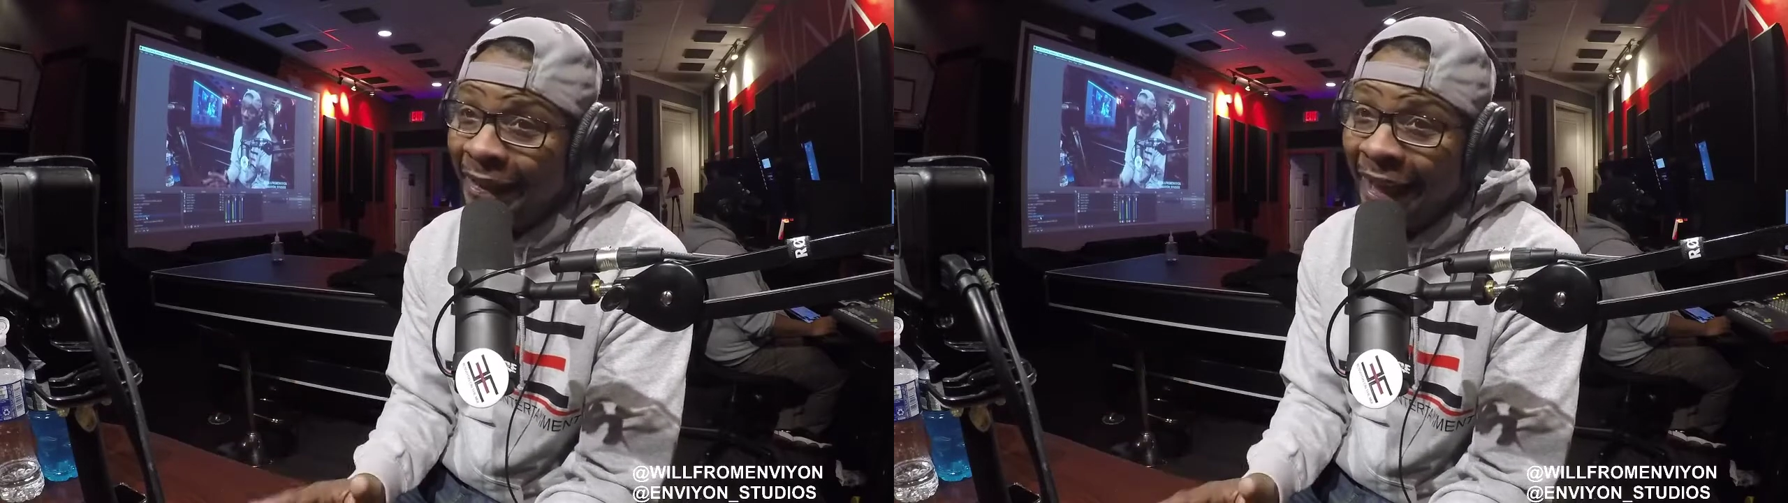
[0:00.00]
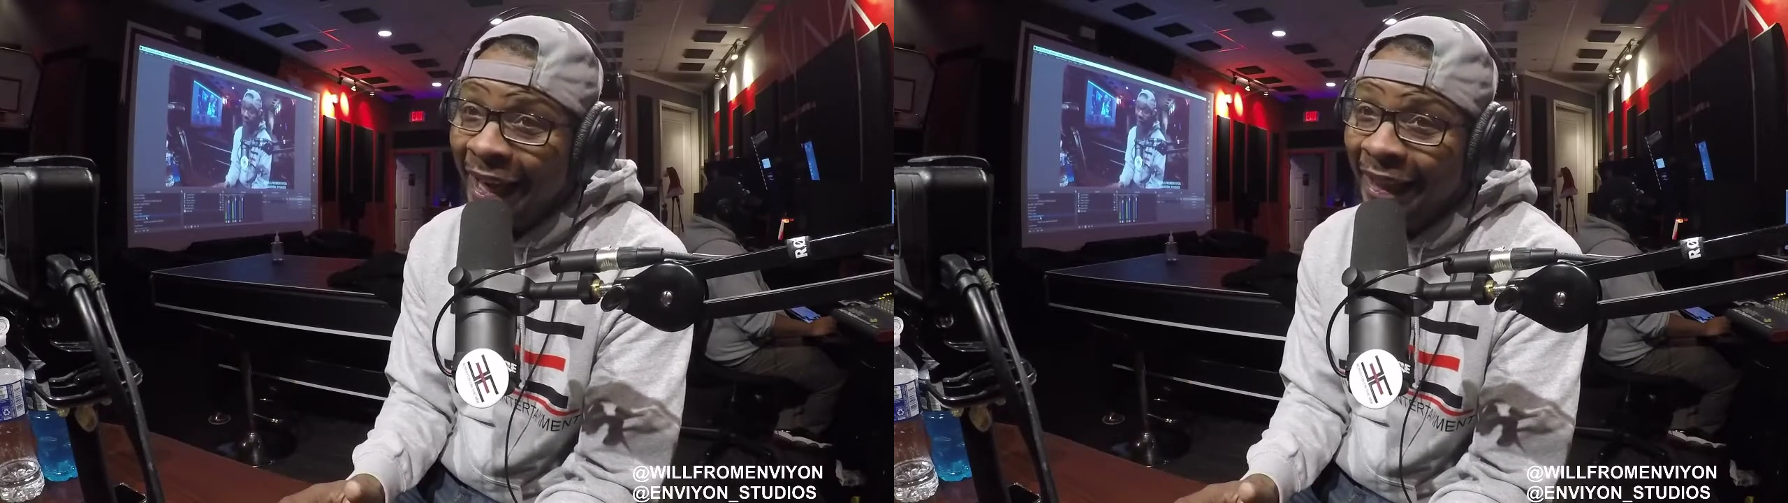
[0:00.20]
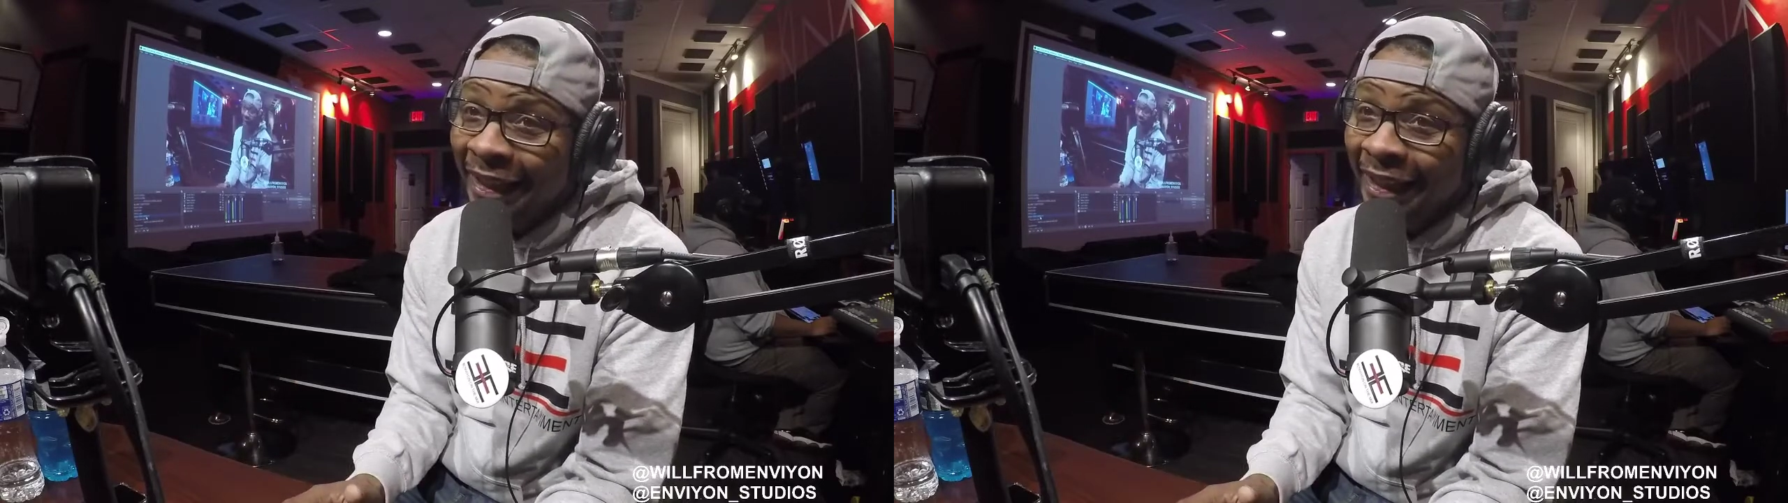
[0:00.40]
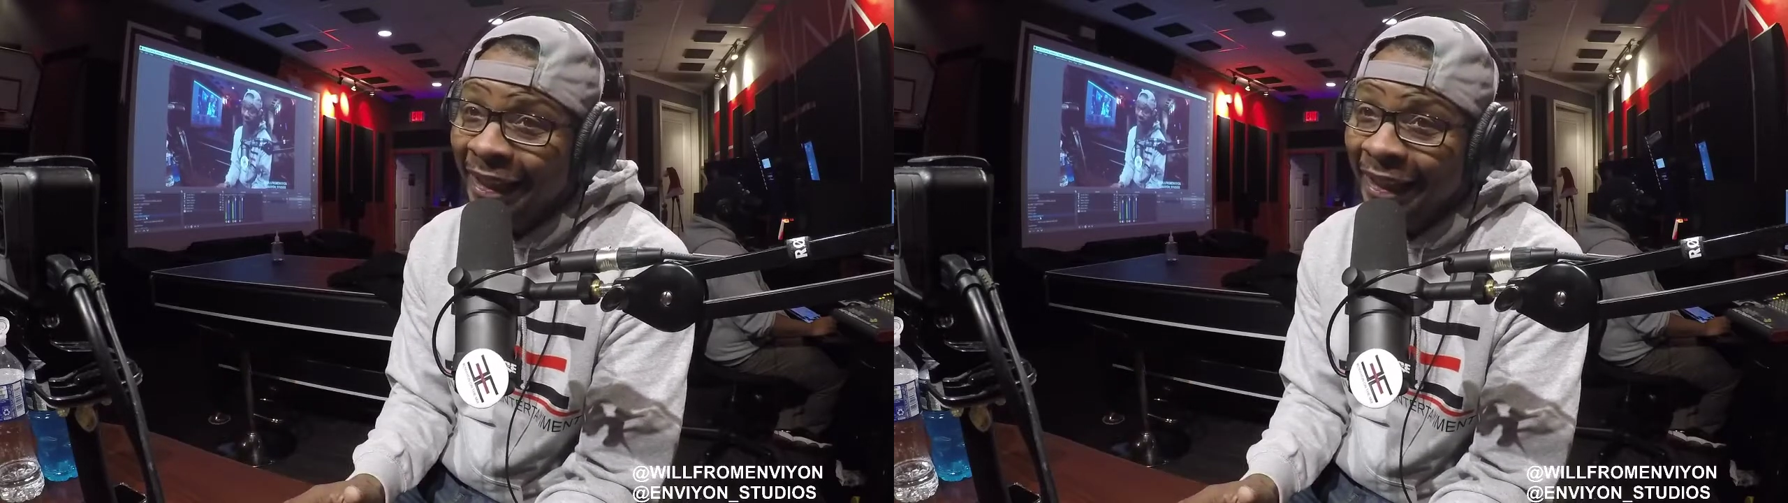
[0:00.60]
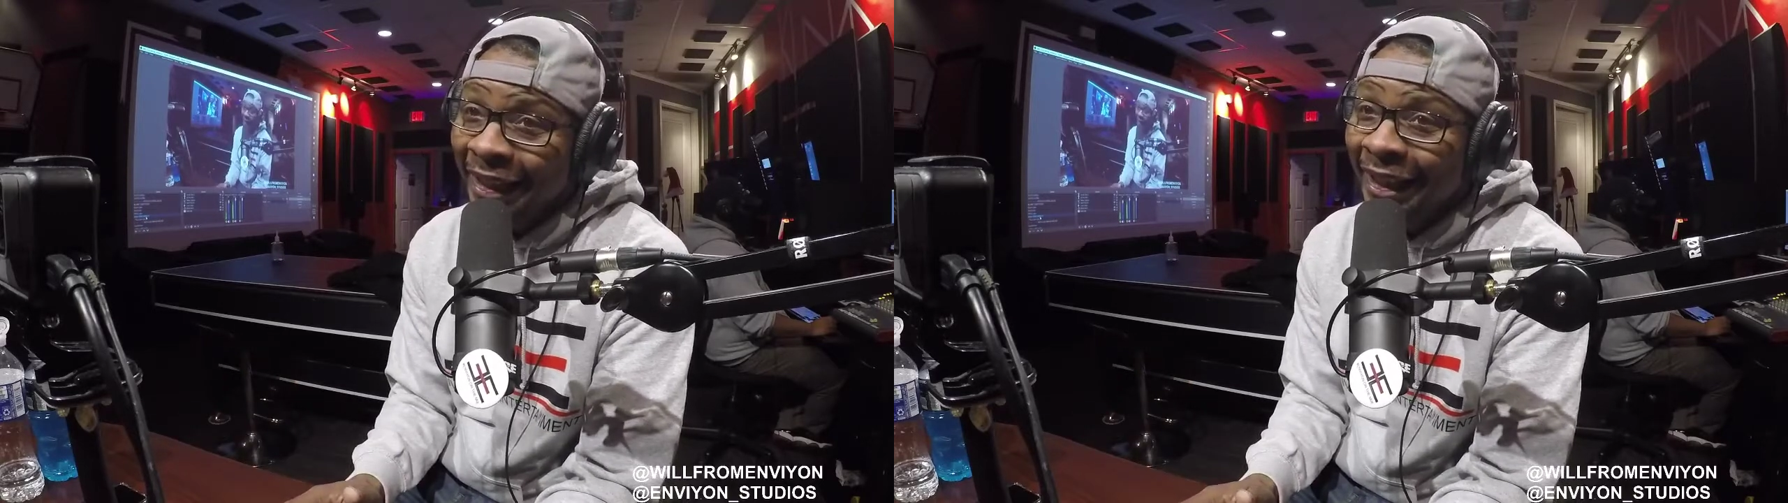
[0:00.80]
that,
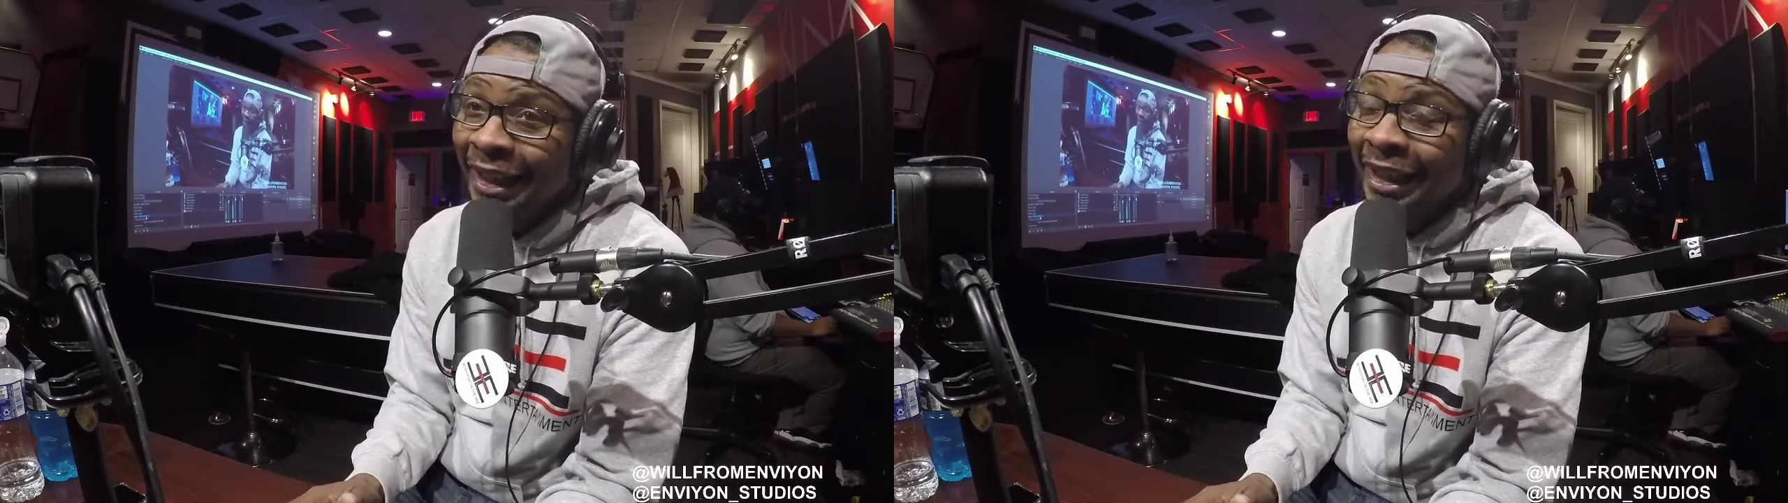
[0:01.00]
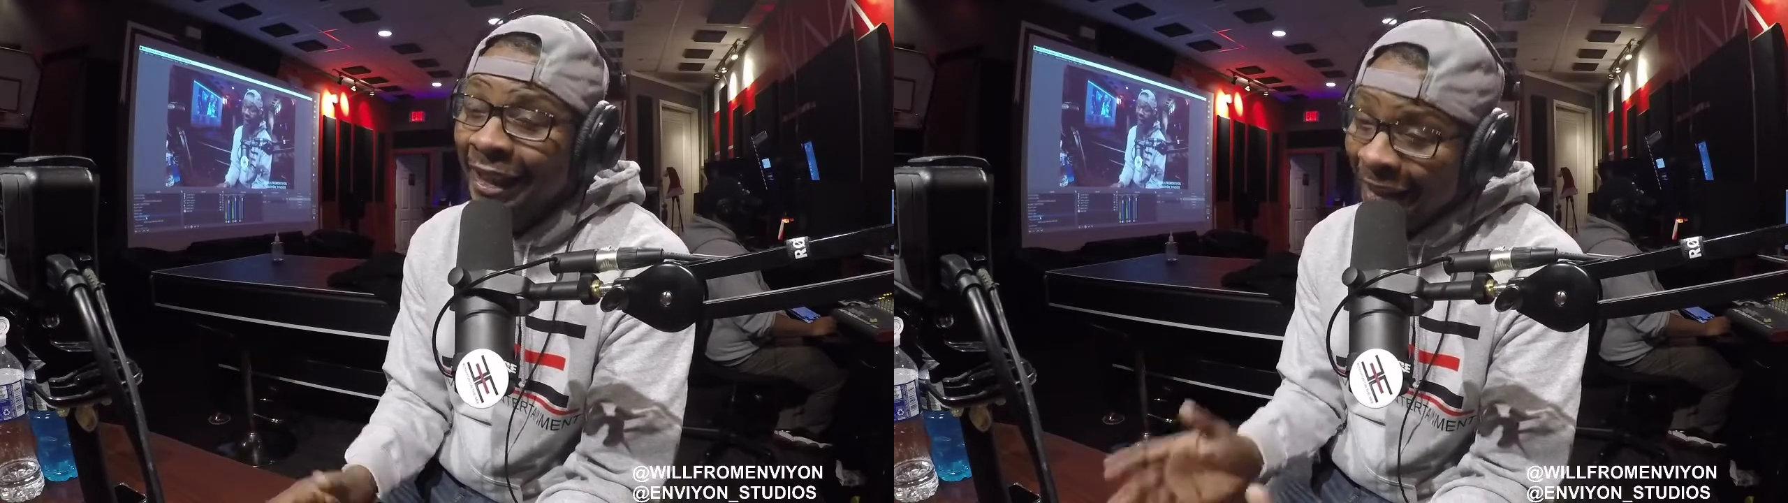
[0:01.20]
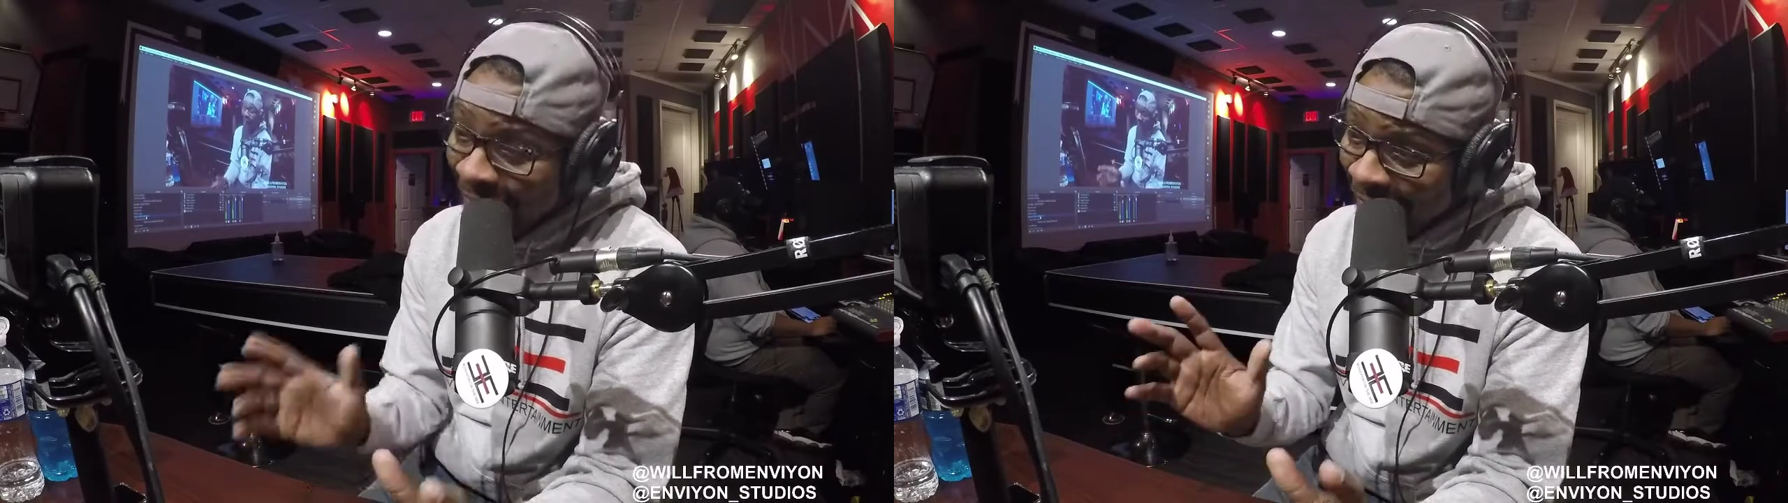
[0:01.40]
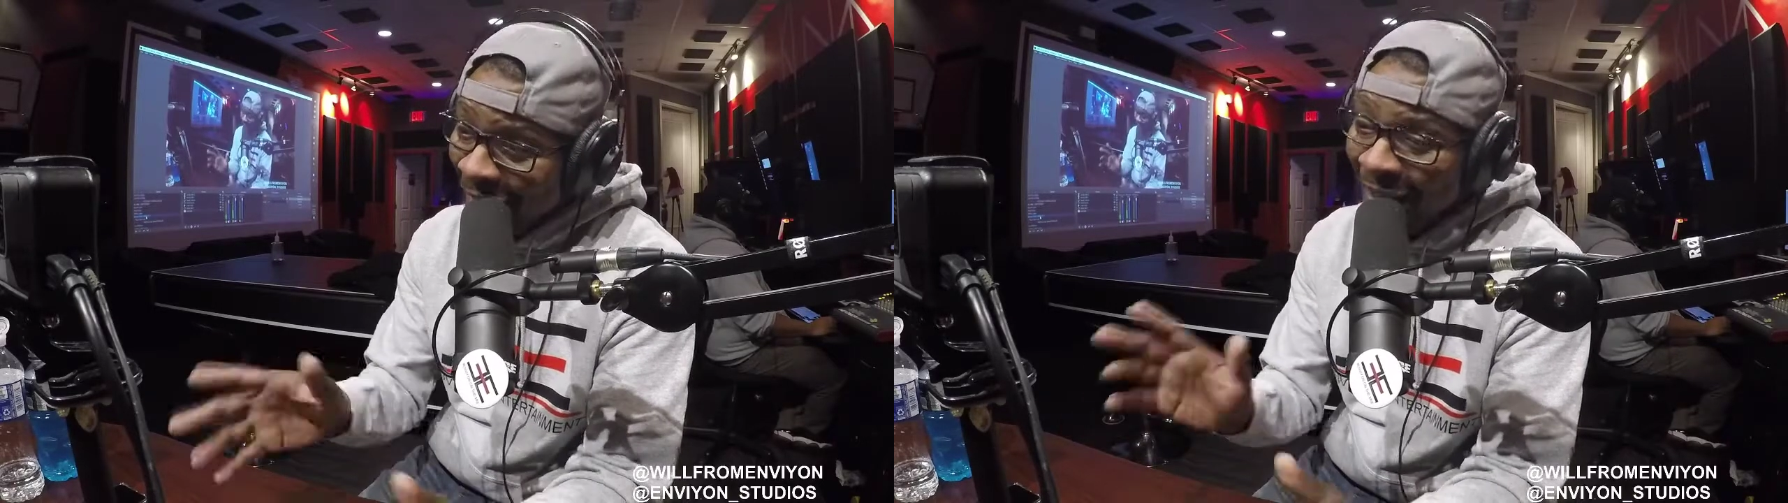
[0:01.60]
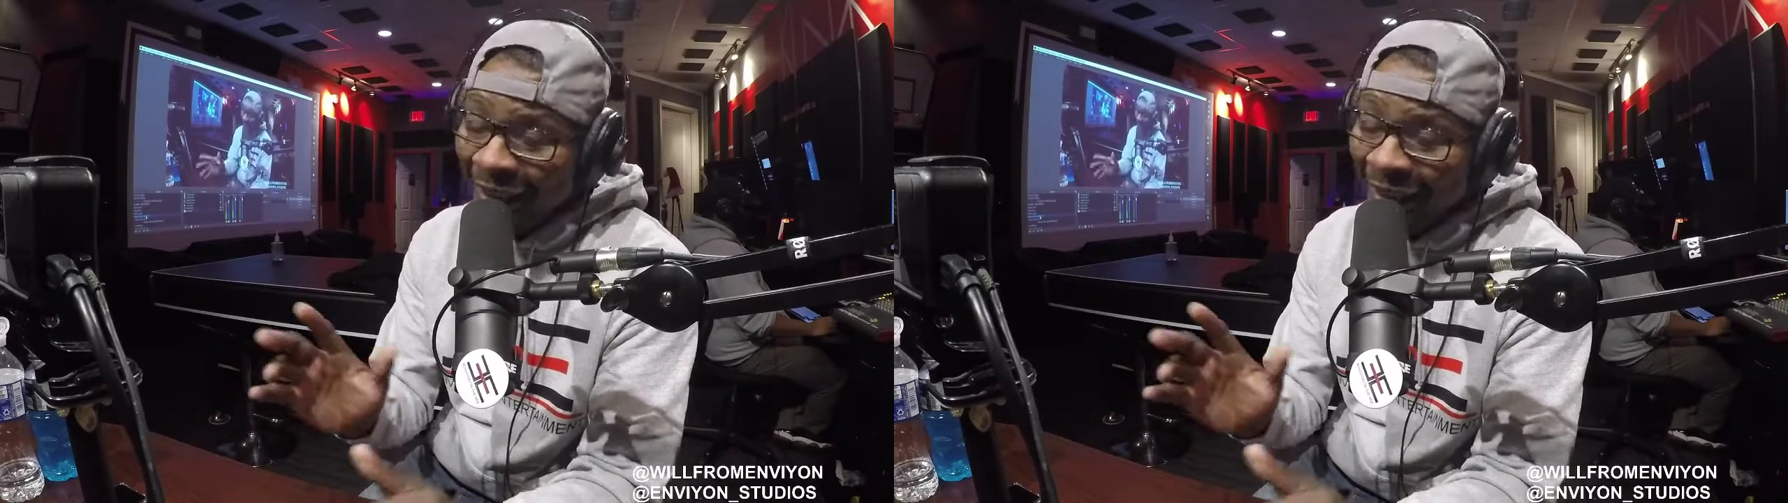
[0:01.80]
I